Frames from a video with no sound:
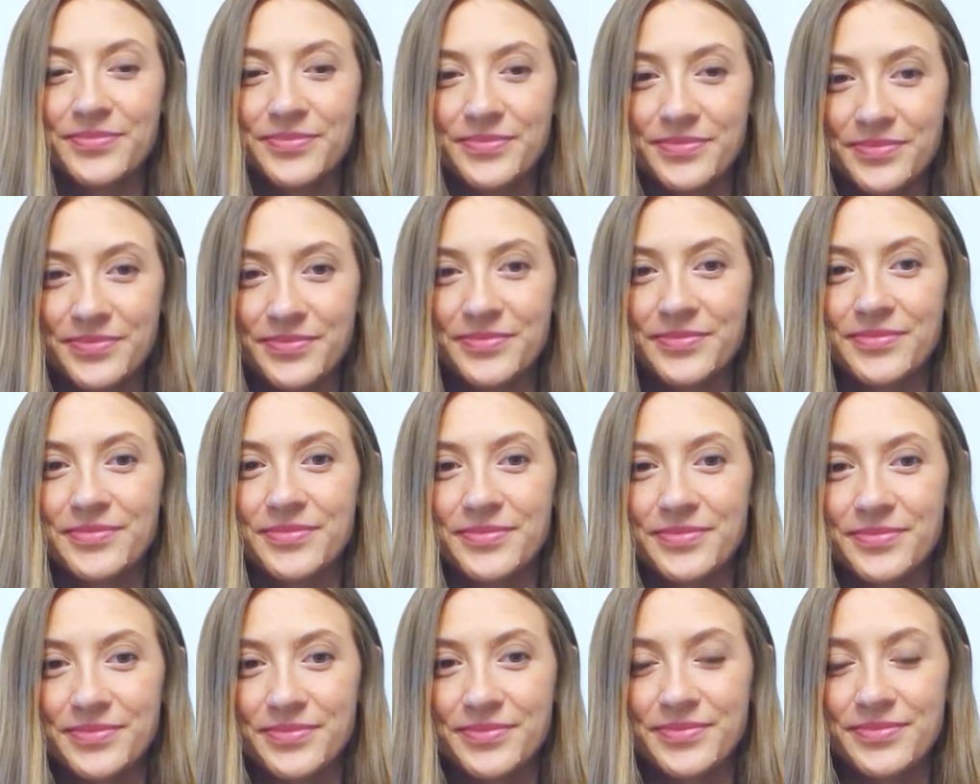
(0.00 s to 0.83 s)

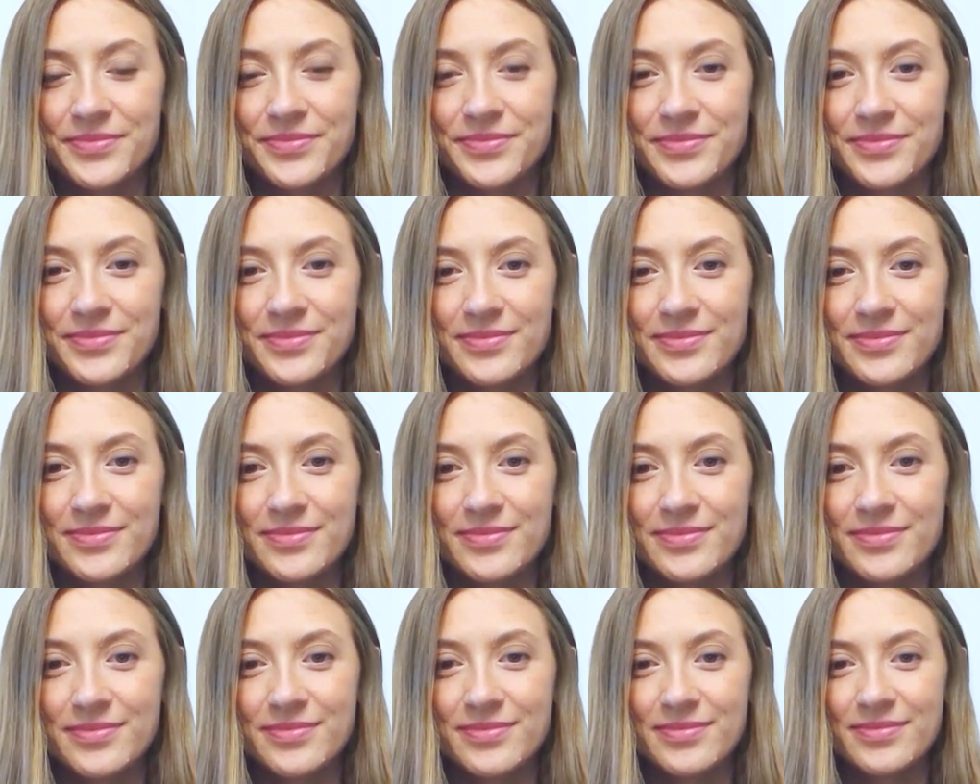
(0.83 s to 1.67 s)

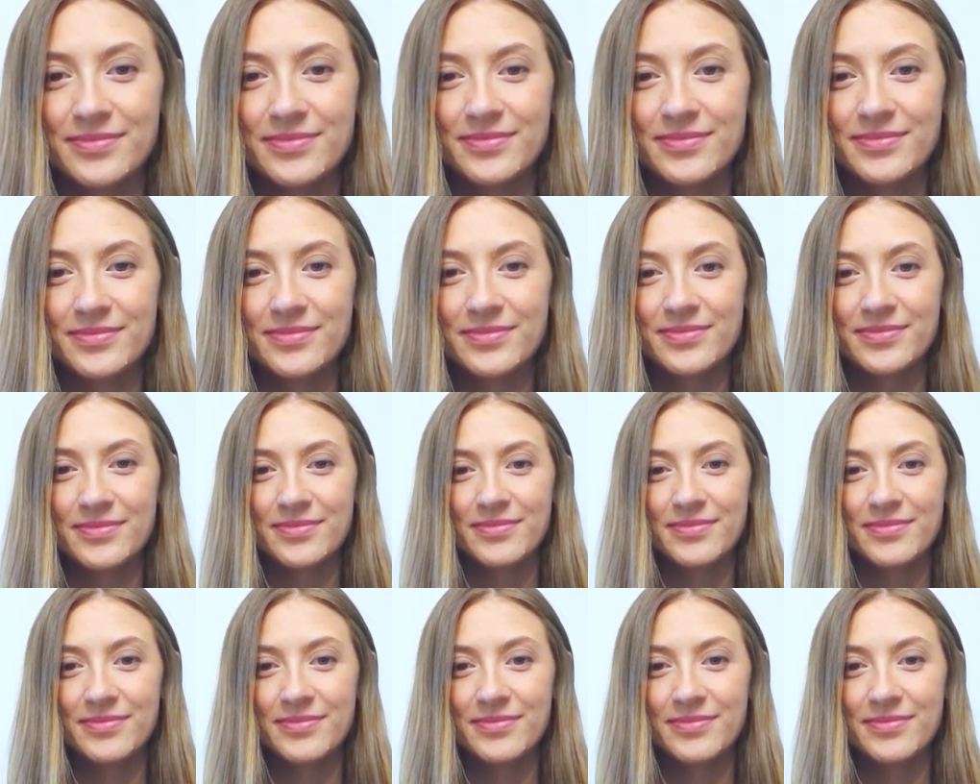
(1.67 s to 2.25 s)
[no speech]